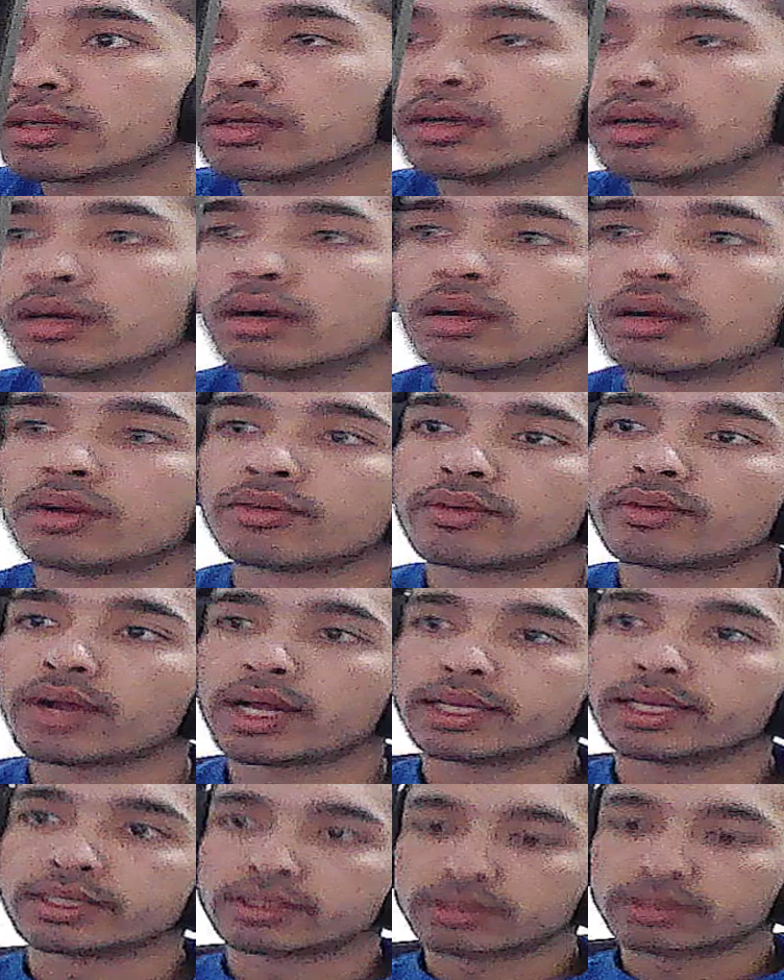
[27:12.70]
All
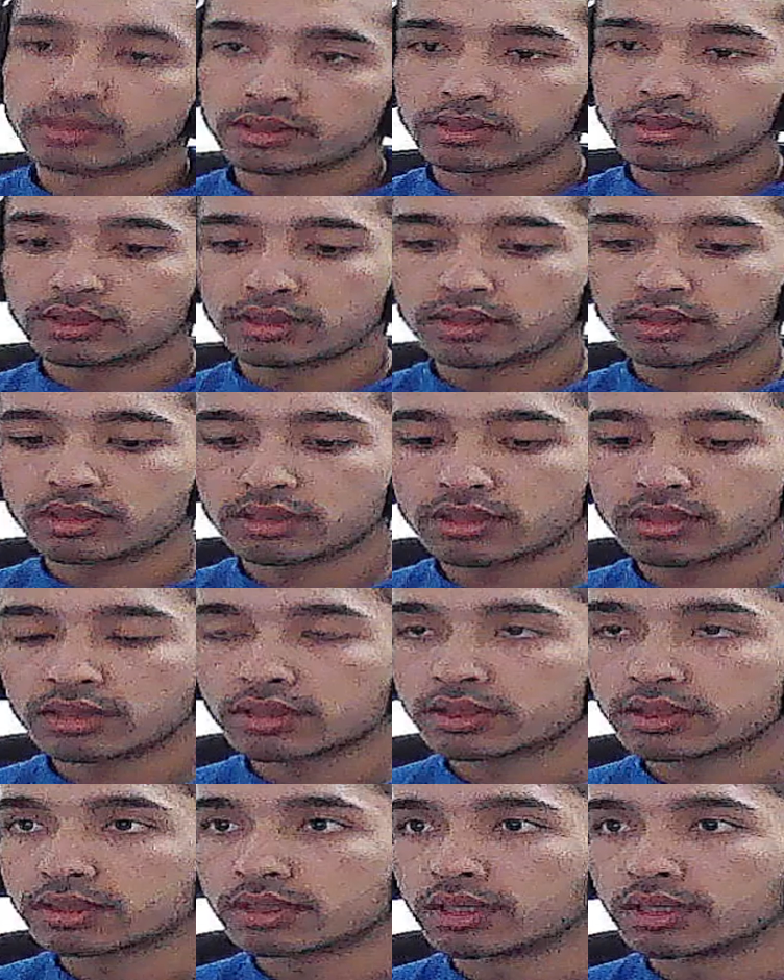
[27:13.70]
right,
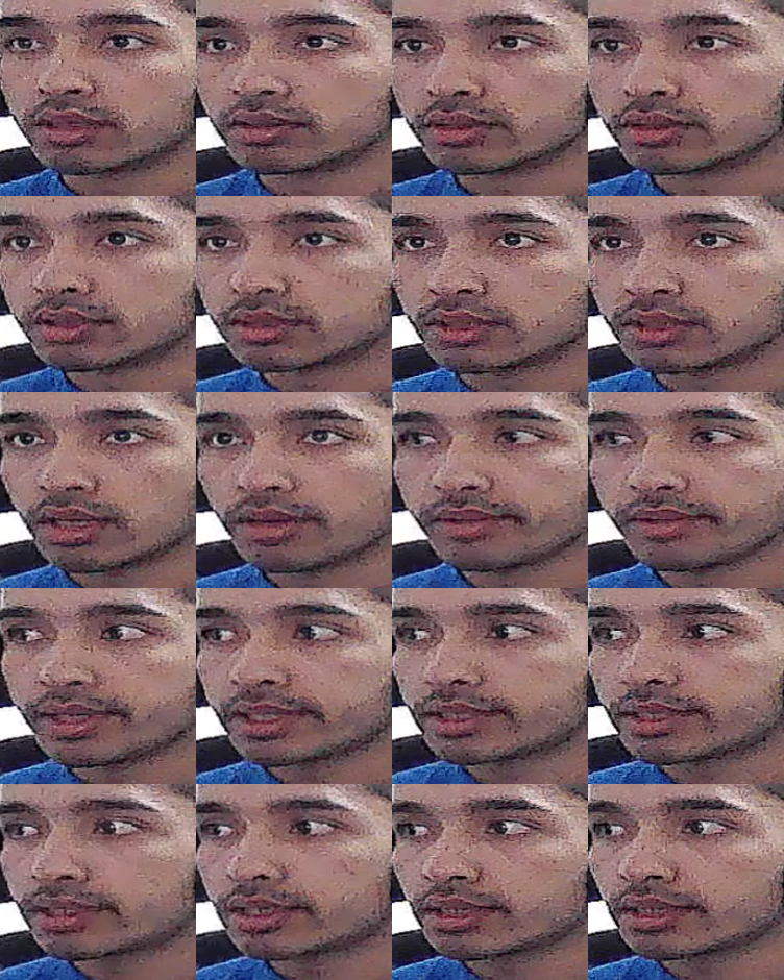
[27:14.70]
save
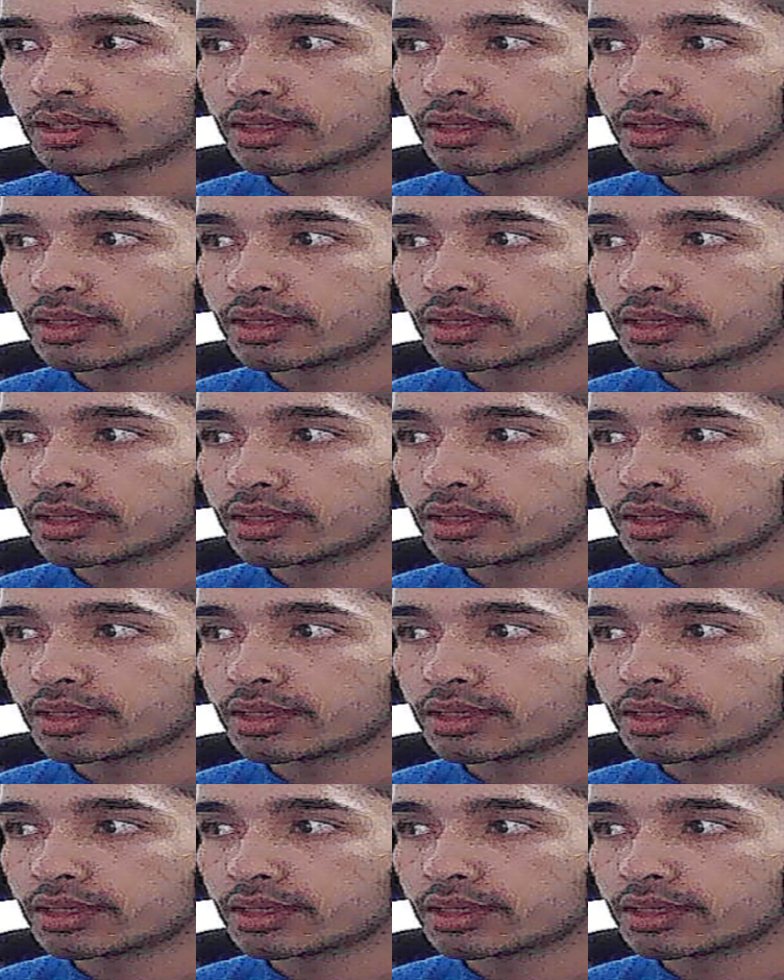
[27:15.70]
it.